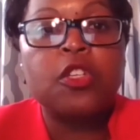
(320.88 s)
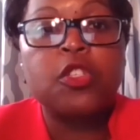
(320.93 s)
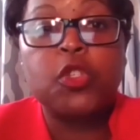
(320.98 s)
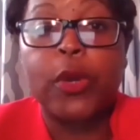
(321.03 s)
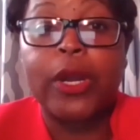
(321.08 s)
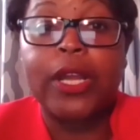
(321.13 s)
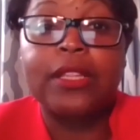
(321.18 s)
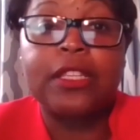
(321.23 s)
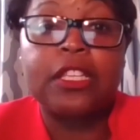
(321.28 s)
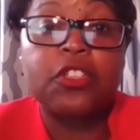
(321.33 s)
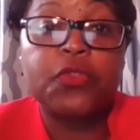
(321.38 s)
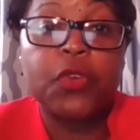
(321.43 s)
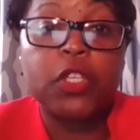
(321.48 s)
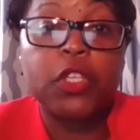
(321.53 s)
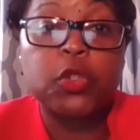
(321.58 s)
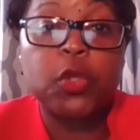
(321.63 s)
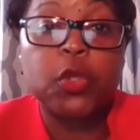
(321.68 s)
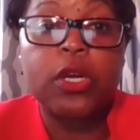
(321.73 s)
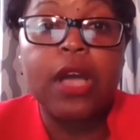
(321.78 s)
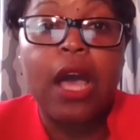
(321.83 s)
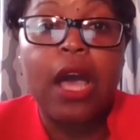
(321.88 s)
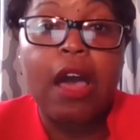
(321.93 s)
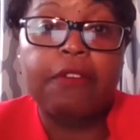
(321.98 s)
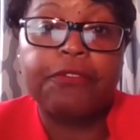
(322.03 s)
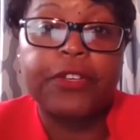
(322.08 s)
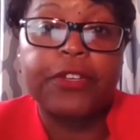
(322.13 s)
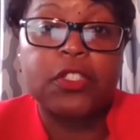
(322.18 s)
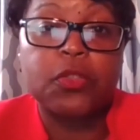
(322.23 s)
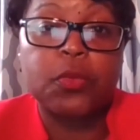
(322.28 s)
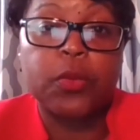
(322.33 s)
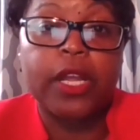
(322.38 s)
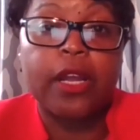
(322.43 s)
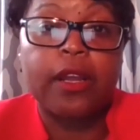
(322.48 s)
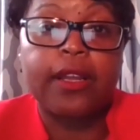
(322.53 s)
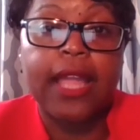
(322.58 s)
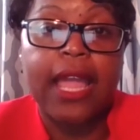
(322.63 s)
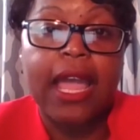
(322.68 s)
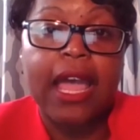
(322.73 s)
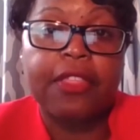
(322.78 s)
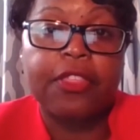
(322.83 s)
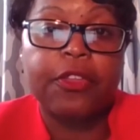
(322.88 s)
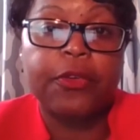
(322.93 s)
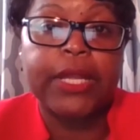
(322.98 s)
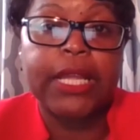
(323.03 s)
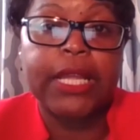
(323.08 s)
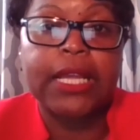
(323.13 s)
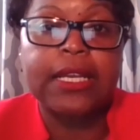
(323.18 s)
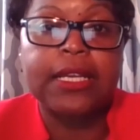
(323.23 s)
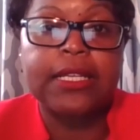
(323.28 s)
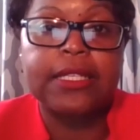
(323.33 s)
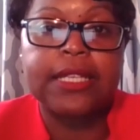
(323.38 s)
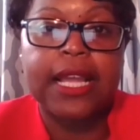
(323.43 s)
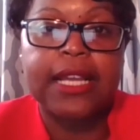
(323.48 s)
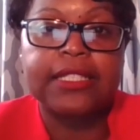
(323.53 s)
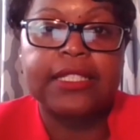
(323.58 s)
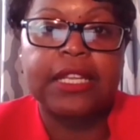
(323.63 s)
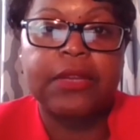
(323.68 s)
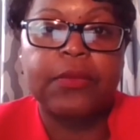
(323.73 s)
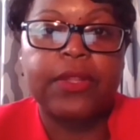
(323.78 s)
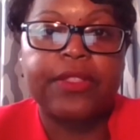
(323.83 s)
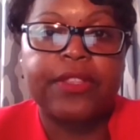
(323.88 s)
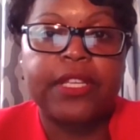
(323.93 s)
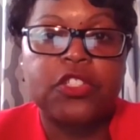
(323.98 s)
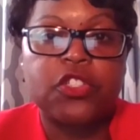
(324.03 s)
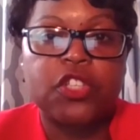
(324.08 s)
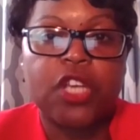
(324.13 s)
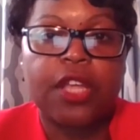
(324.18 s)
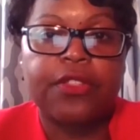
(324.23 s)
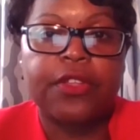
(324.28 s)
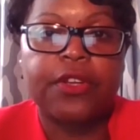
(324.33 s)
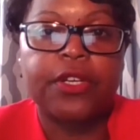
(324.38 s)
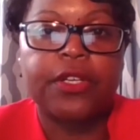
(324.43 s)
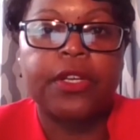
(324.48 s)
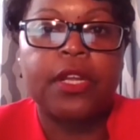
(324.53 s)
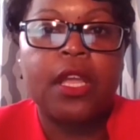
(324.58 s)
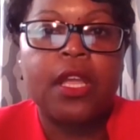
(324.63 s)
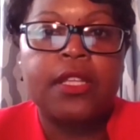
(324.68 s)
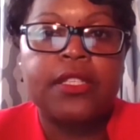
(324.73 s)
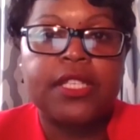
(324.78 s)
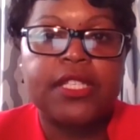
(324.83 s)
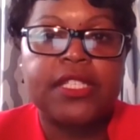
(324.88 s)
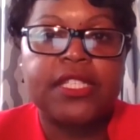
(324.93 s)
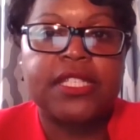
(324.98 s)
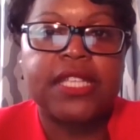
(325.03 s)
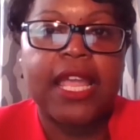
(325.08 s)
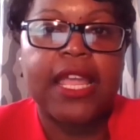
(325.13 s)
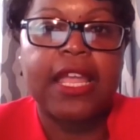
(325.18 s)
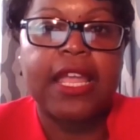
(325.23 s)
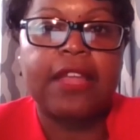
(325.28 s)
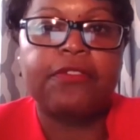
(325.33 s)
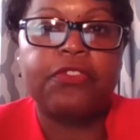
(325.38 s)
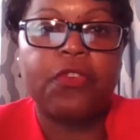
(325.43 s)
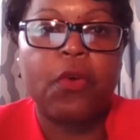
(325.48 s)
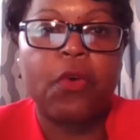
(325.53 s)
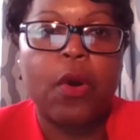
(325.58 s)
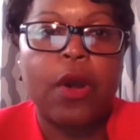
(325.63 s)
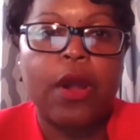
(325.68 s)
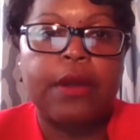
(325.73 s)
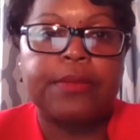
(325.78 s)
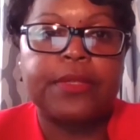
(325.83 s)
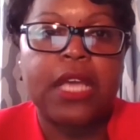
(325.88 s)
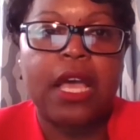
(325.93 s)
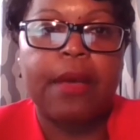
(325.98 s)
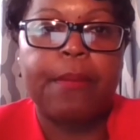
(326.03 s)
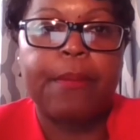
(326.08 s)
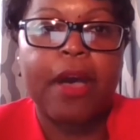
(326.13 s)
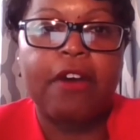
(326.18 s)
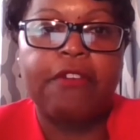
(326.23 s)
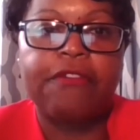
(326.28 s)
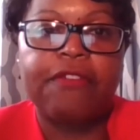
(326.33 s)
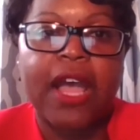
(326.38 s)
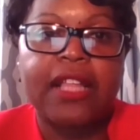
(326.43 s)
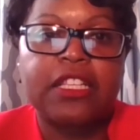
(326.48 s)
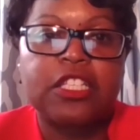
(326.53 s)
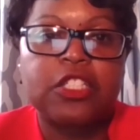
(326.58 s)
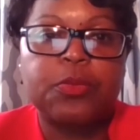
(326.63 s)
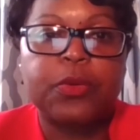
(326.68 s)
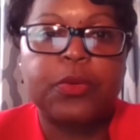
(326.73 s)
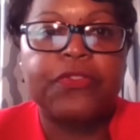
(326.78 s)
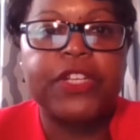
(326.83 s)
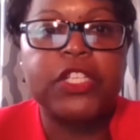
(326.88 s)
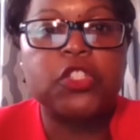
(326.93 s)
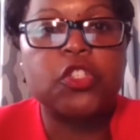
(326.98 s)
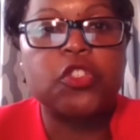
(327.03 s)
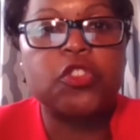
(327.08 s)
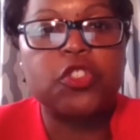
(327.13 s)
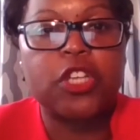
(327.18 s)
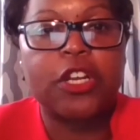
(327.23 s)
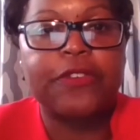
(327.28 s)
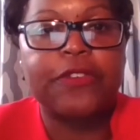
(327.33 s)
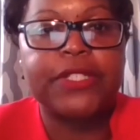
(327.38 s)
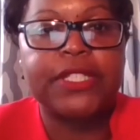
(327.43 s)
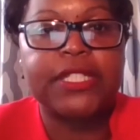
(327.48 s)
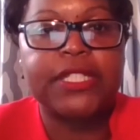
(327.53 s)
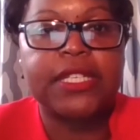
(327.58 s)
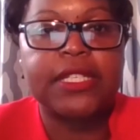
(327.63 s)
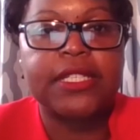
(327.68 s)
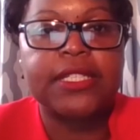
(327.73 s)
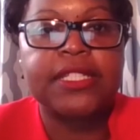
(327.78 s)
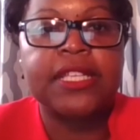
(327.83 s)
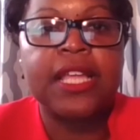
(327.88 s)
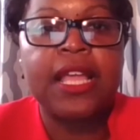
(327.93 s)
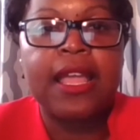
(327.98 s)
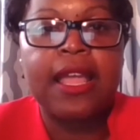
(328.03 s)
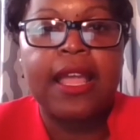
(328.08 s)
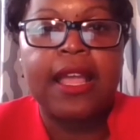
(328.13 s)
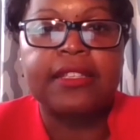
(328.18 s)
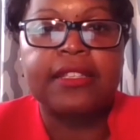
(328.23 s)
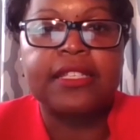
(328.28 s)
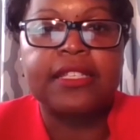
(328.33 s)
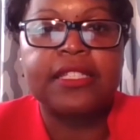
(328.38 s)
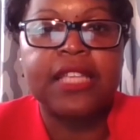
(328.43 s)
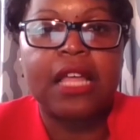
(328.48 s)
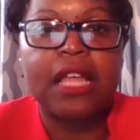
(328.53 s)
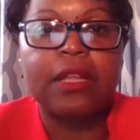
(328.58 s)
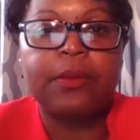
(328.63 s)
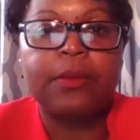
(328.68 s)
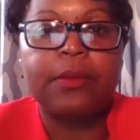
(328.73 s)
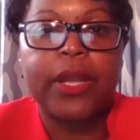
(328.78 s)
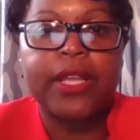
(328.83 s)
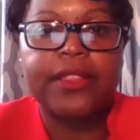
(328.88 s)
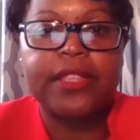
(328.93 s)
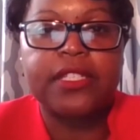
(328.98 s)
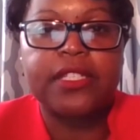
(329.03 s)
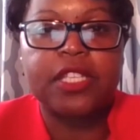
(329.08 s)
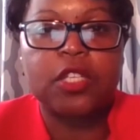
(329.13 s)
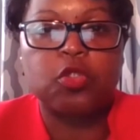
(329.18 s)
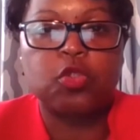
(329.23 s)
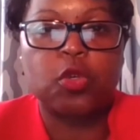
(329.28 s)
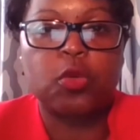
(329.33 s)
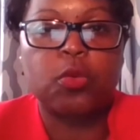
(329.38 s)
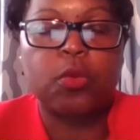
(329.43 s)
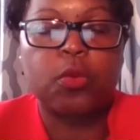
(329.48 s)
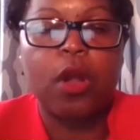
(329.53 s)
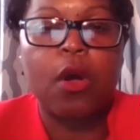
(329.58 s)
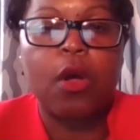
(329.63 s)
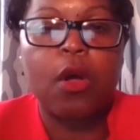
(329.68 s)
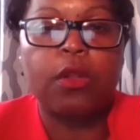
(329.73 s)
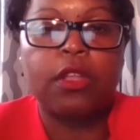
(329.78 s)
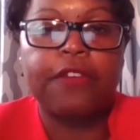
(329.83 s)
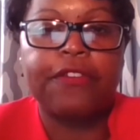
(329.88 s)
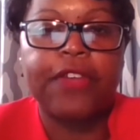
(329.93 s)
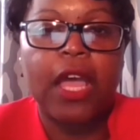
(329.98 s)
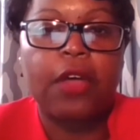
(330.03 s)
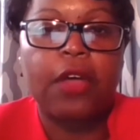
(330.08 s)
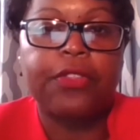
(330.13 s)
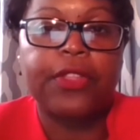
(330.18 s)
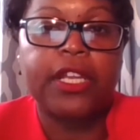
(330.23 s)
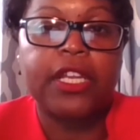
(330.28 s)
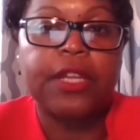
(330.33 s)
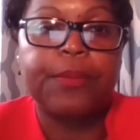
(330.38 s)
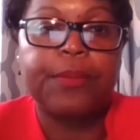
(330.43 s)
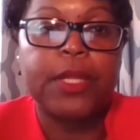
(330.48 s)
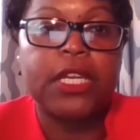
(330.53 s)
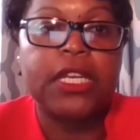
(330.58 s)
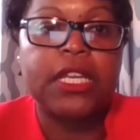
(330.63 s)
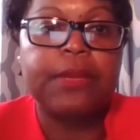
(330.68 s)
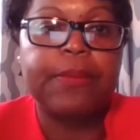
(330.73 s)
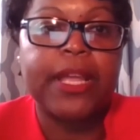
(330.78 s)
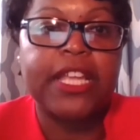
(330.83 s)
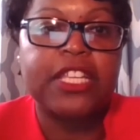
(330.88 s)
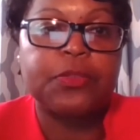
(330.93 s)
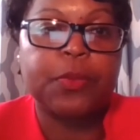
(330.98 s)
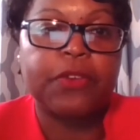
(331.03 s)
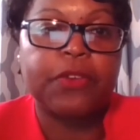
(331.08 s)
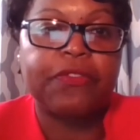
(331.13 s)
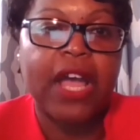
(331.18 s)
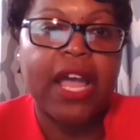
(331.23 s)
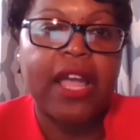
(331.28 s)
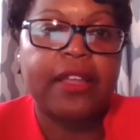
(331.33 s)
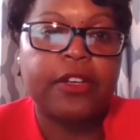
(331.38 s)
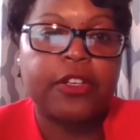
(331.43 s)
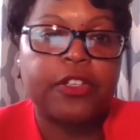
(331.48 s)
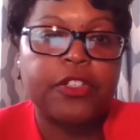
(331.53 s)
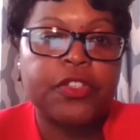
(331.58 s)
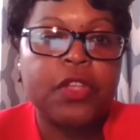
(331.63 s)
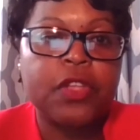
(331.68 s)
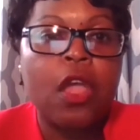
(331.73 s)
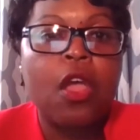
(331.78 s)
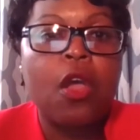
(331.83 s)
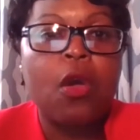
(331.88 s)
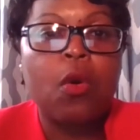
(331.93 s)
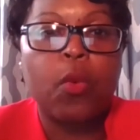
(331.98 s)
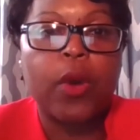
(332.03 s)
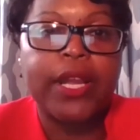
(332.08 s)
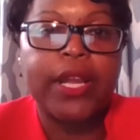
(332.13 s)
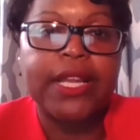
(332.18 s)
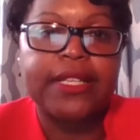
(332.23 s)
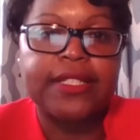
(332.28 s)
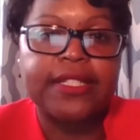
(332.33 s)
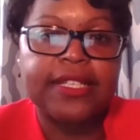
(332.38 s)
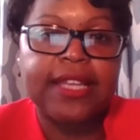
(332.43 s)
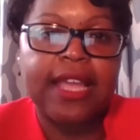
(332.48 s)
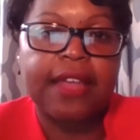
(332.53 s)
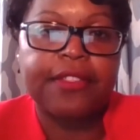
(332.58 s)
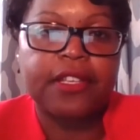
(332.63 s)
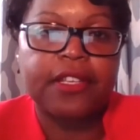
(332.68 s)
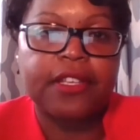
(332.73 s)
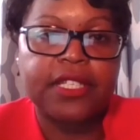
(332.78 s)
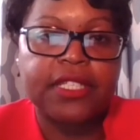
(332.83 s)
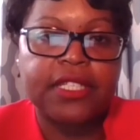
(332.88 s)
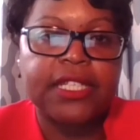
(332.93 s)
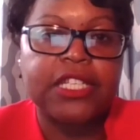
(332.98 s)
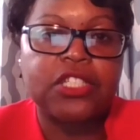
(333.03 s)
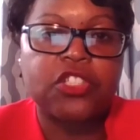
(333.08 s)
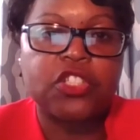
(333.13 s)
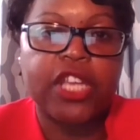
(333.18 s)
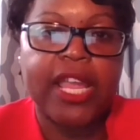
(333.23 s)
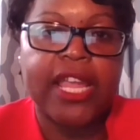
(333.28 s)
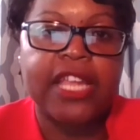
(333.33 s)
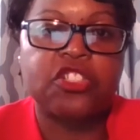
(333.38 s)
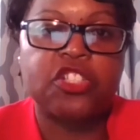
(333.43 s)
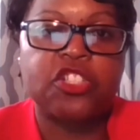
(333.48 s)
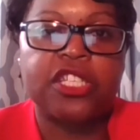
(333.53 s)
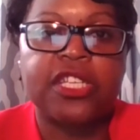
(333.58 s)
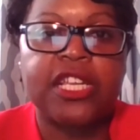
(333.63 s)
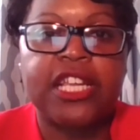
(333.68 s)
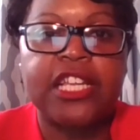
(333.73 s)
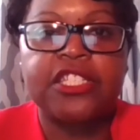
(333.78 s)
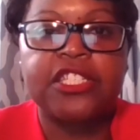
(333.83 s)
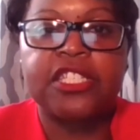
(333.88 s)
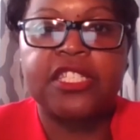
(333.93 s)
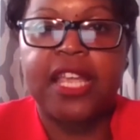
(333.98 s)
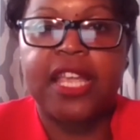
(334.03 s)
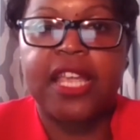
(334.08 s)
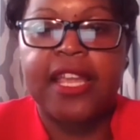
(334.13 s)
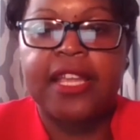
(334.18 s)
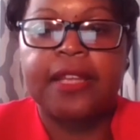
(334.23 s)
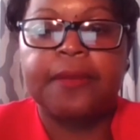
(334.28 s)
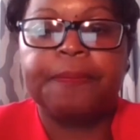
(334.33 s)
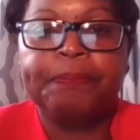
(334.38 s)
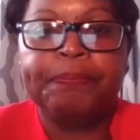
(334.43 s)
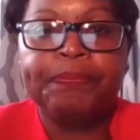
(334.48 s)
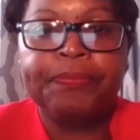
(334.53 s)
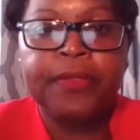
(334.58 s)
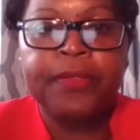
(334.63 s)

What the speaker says: During this virtual conference, we are gathering and connecting with each other to stay informed about violence prevention services and to celebrate the central role of health and community-based providers working together to lead change in each state,